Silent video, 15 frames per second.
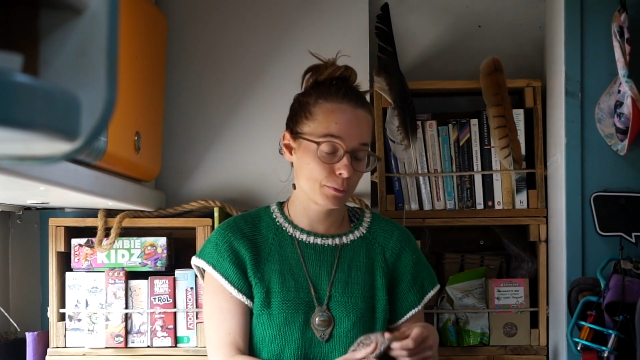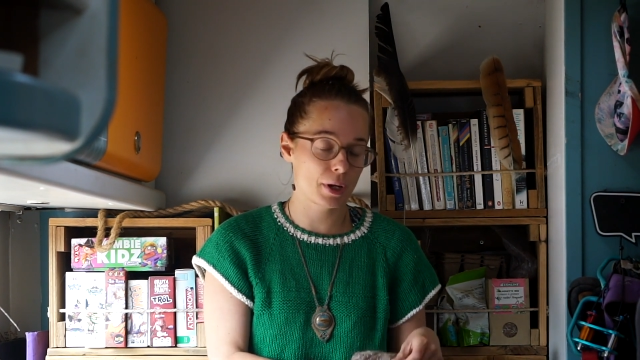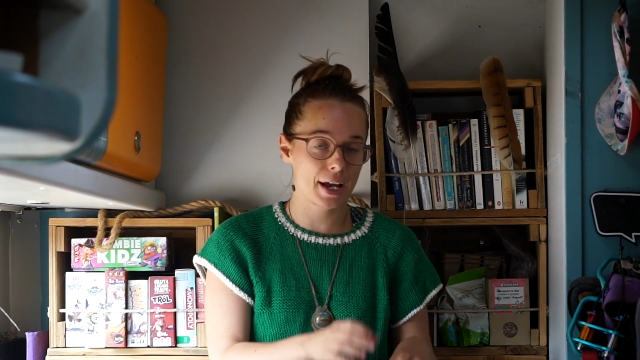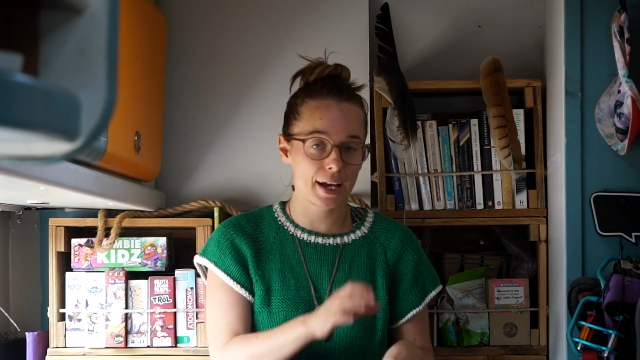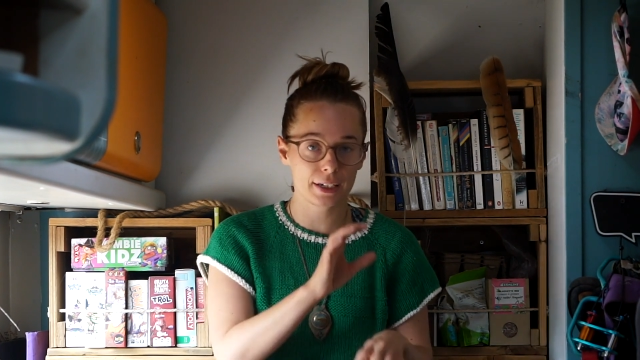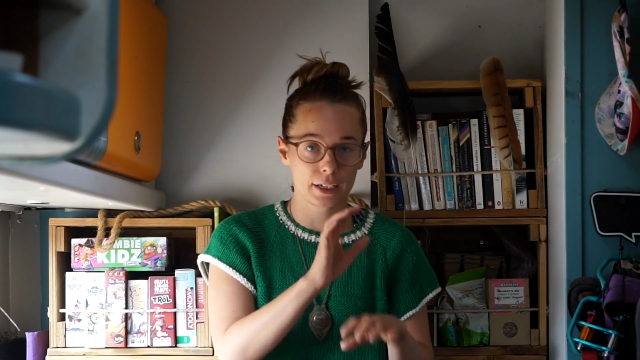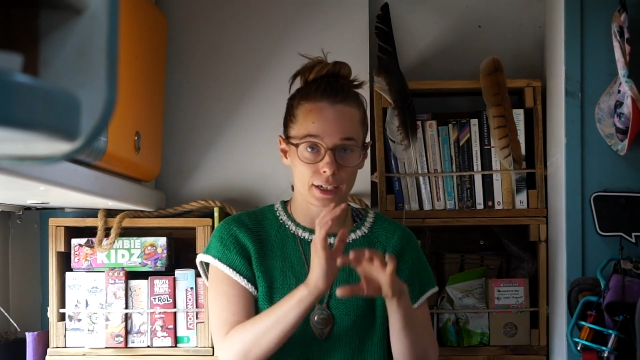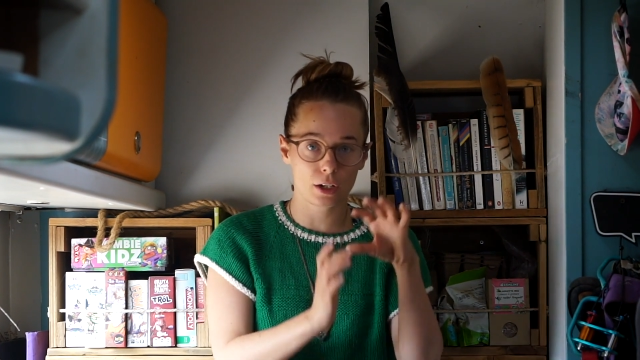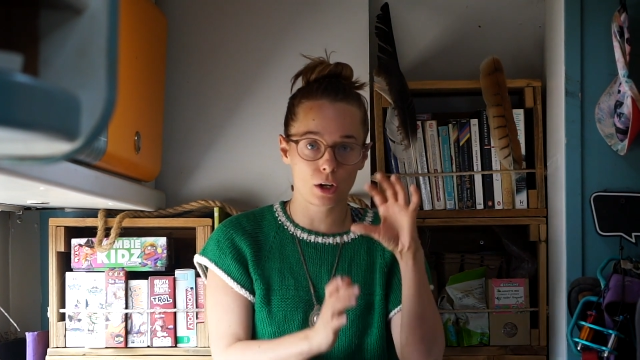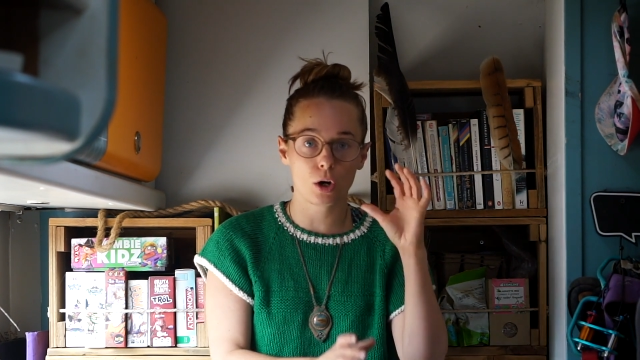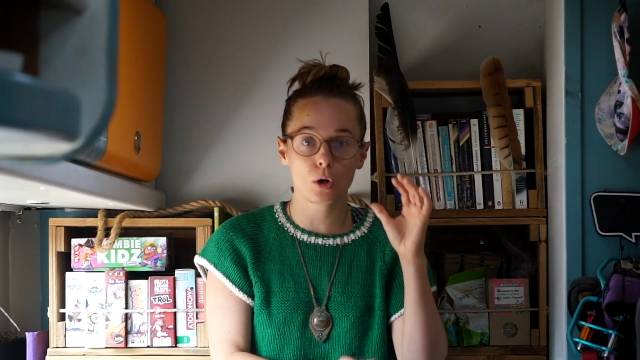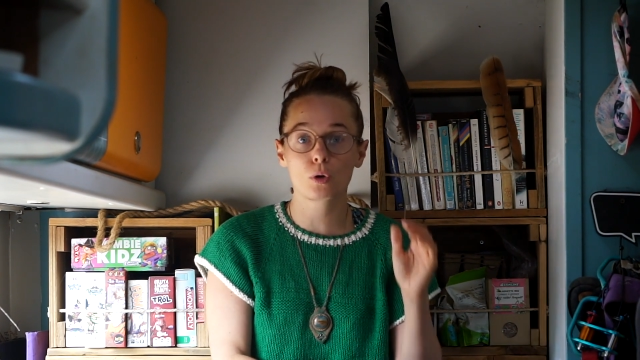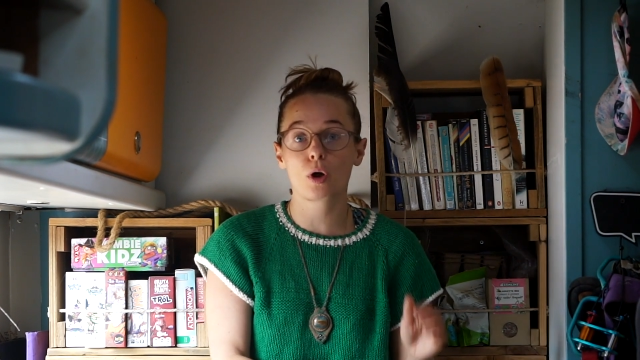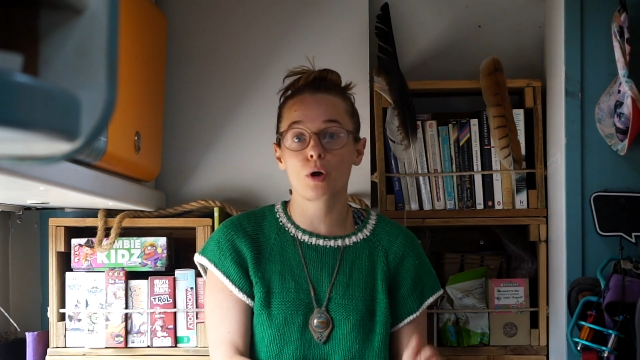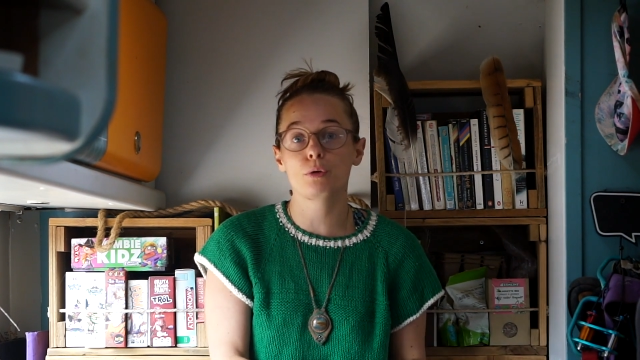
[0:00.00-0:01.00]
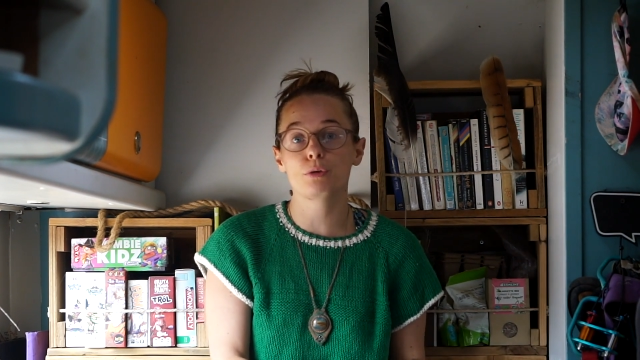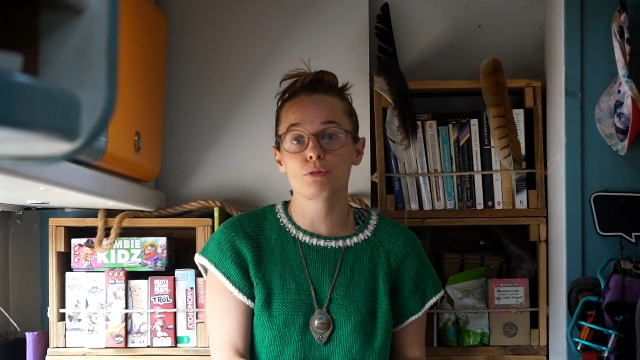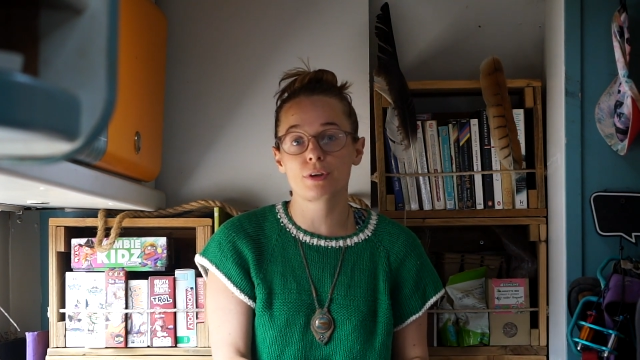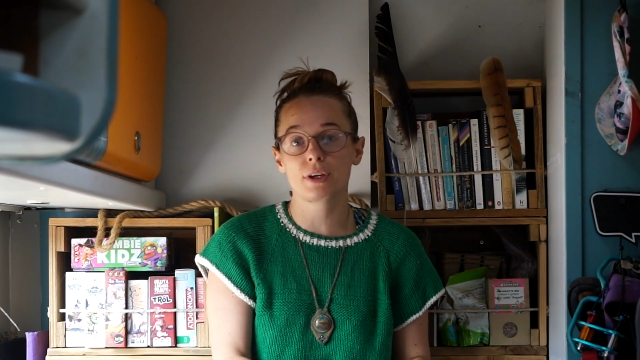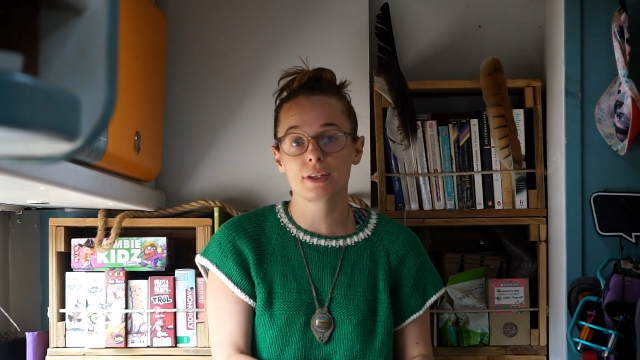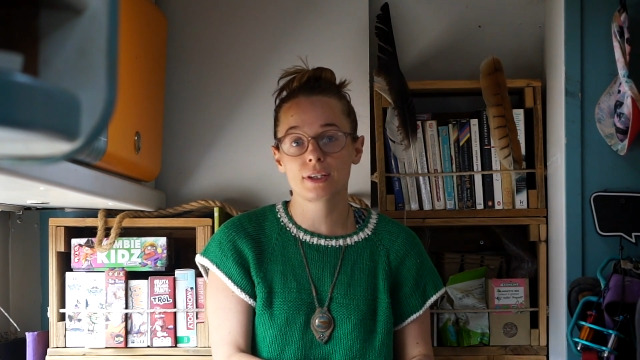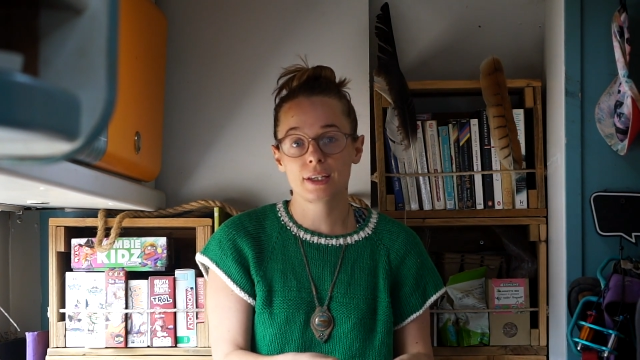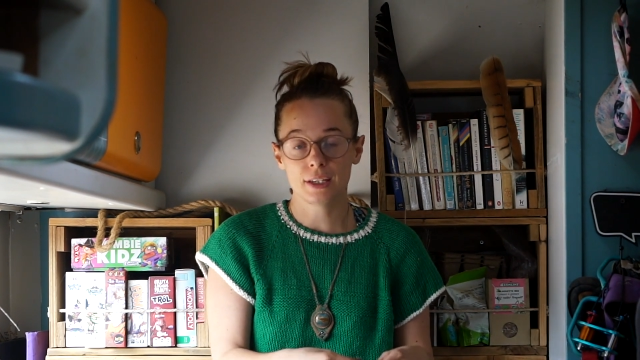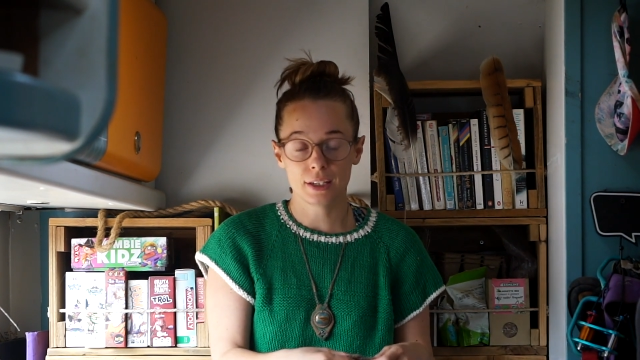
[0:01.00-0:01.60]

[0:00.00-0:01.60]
I had like a whole cone of it,